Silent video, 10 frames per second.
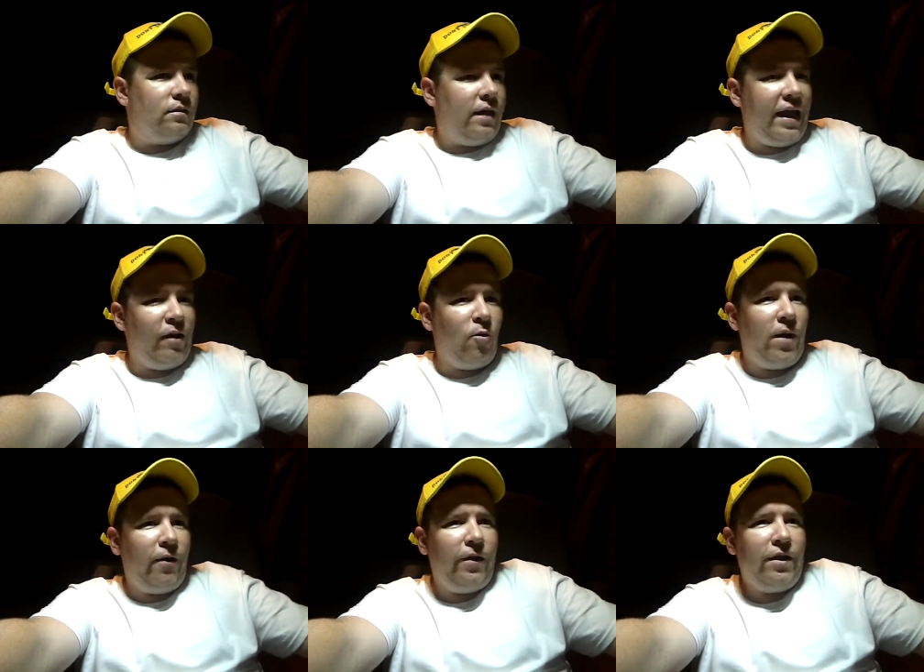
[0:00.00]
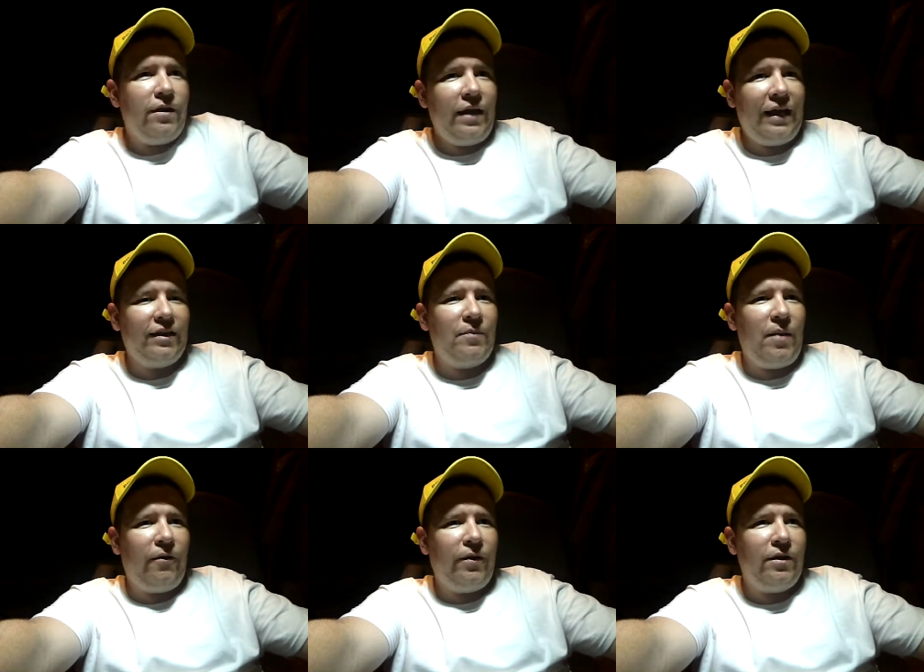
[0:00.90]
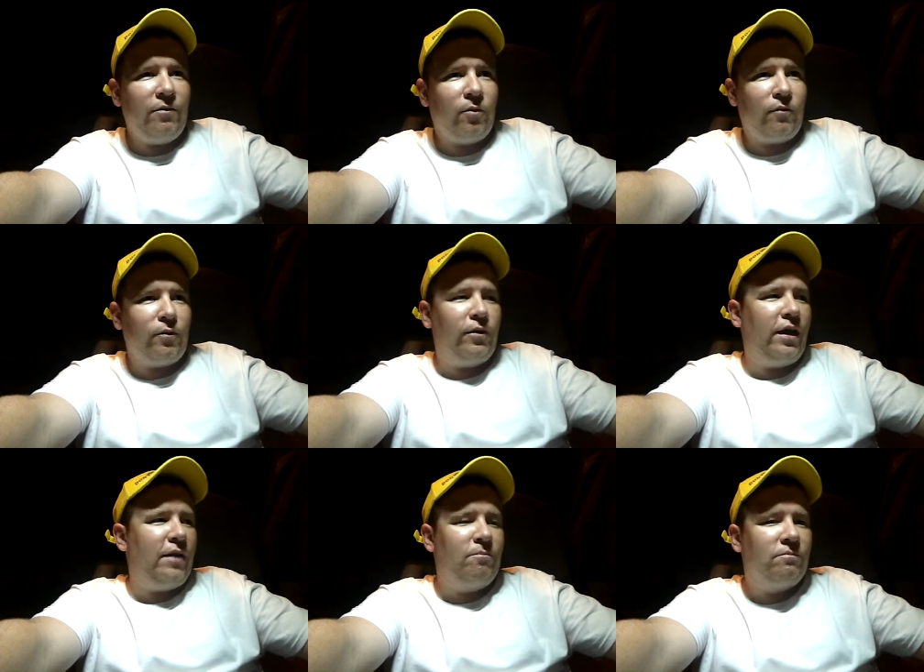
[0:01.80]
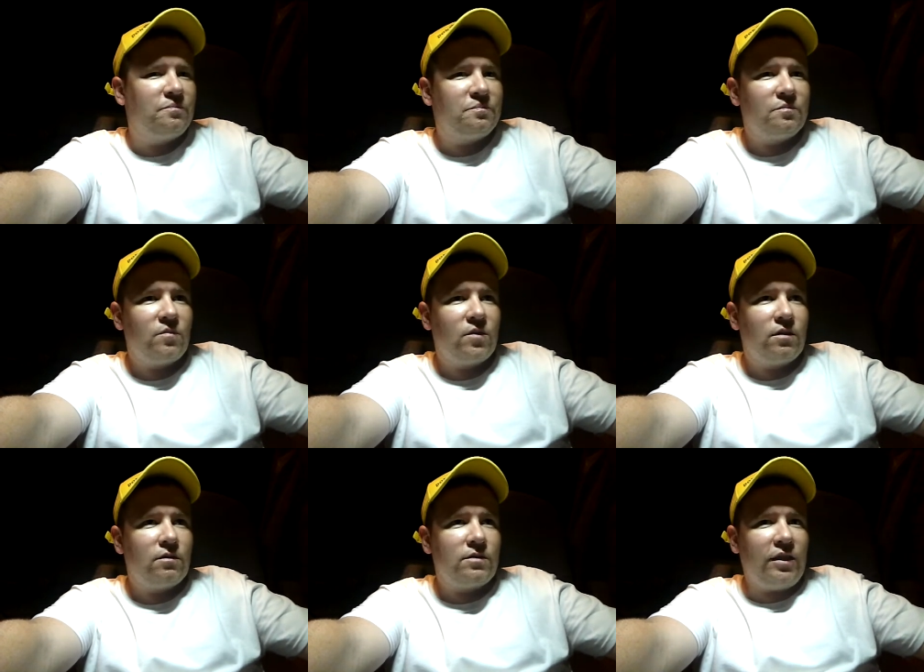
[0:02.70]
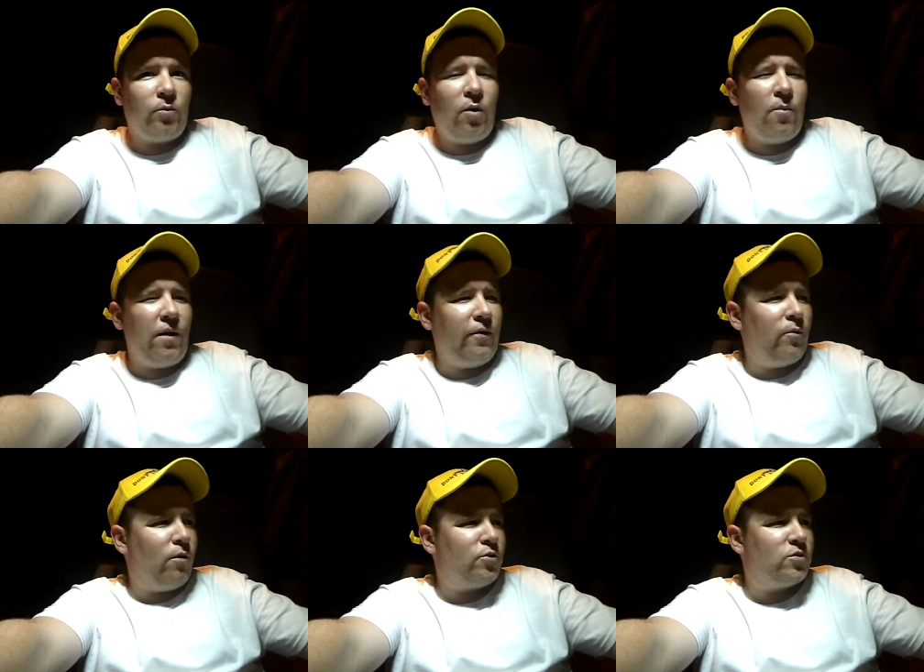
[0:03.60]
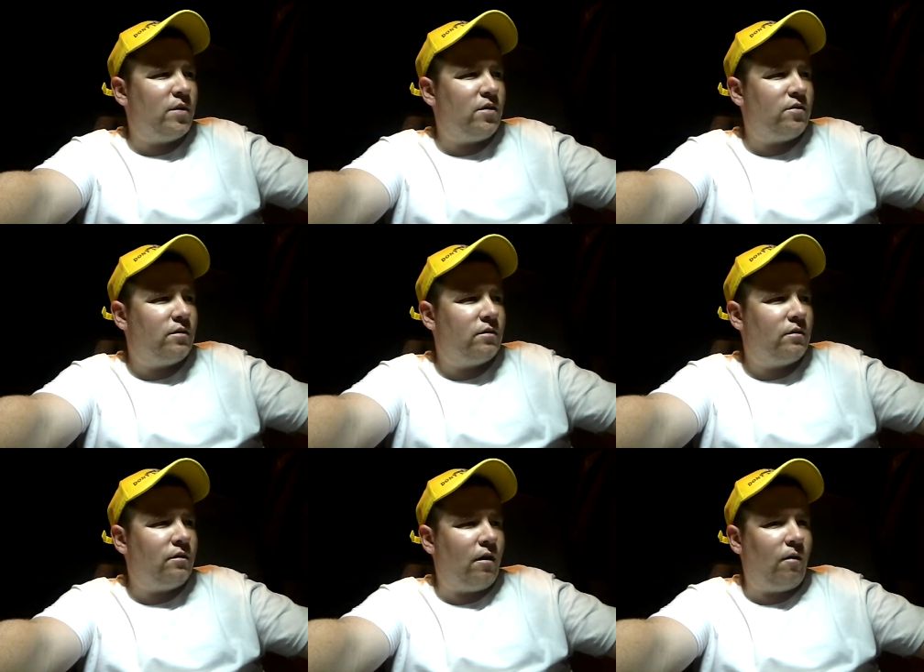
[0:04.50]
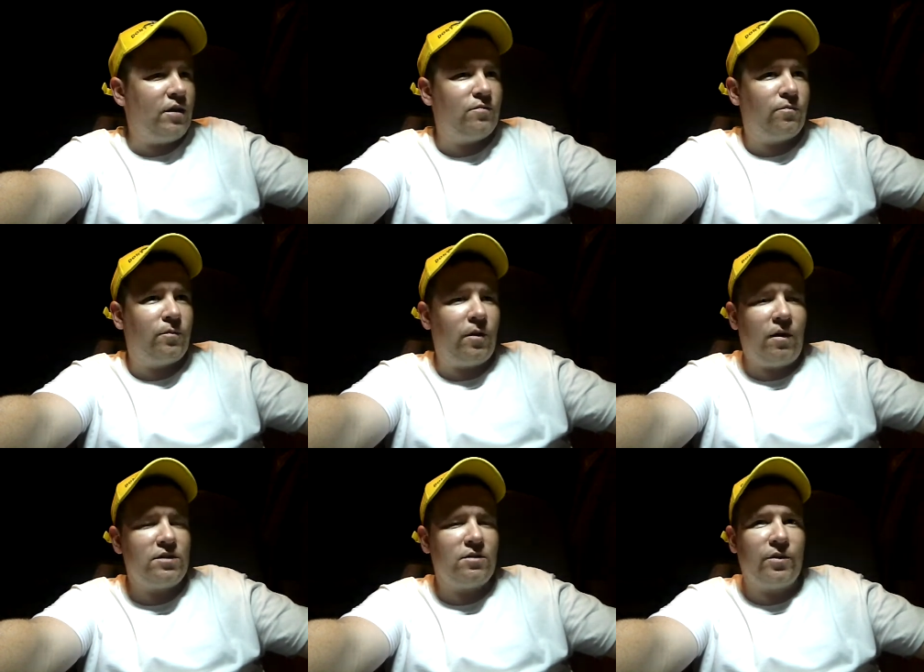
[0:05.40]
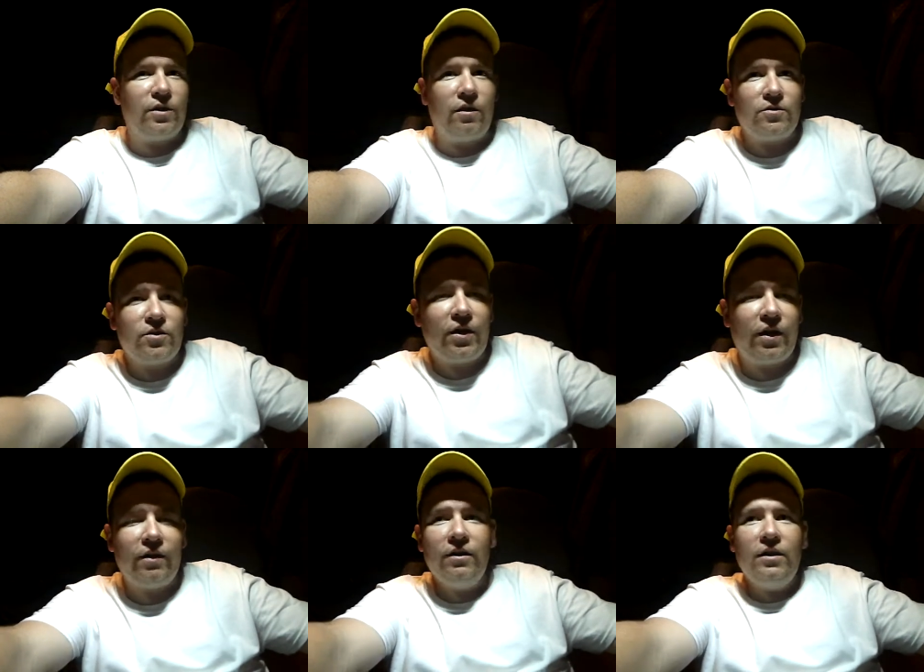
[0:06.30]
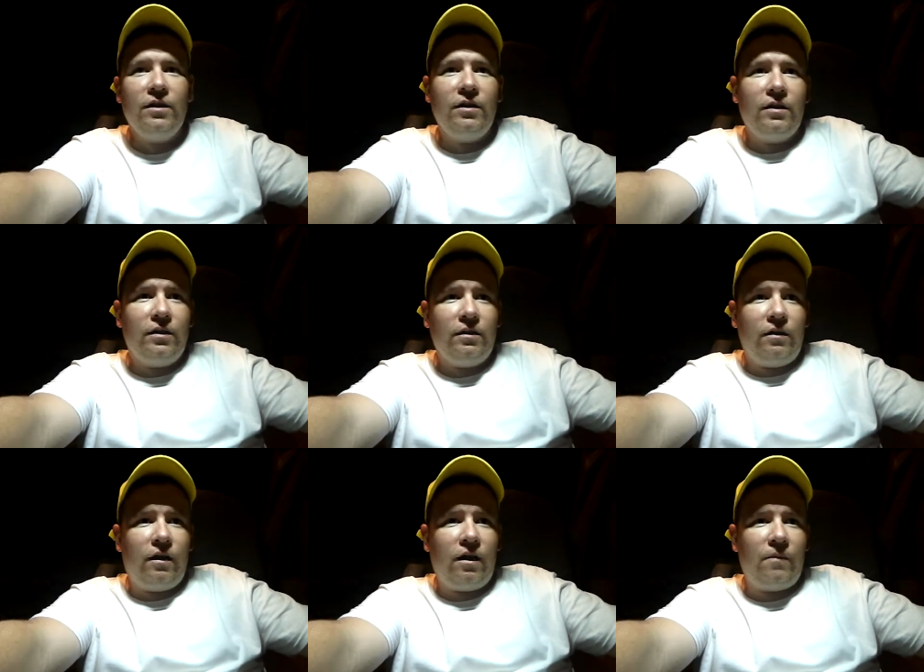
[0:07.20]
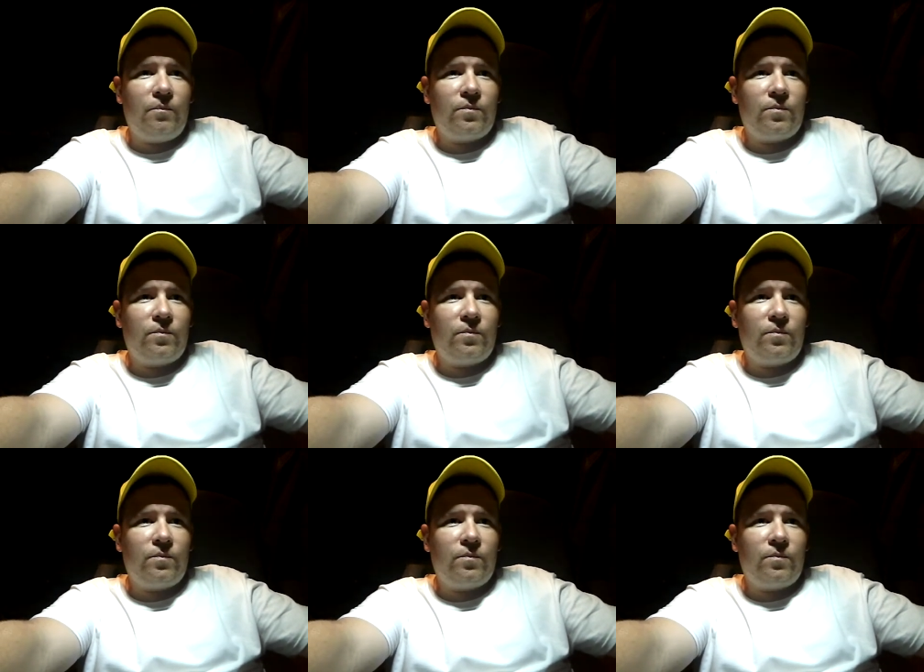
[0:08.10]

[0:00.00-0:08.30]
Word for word: Hail Berry, Halle Berry, whatever her name. Is that the one married to Will Smith? No, that's no, that's somebody else. Okay. Uh,